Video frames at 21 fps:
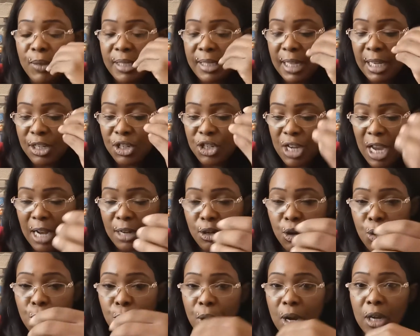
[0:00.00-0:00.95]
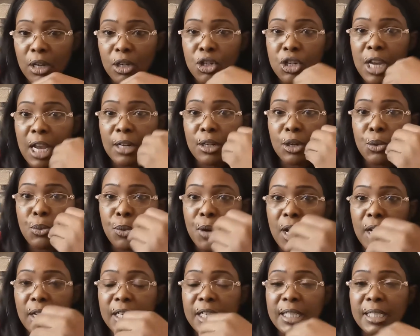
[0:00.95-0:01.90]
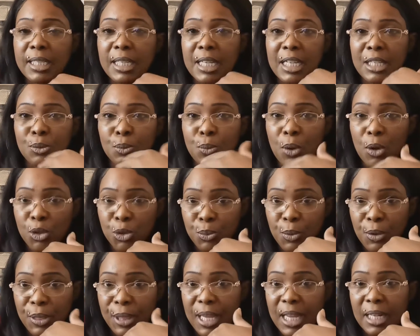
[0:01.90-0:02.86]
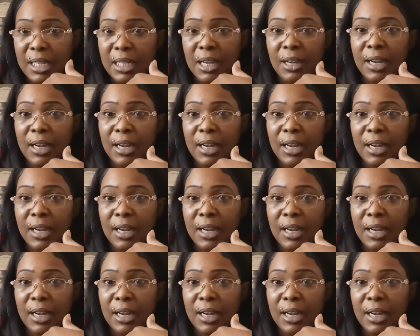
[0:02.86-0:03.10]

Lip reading: say shadow work. Shadow work is what's within,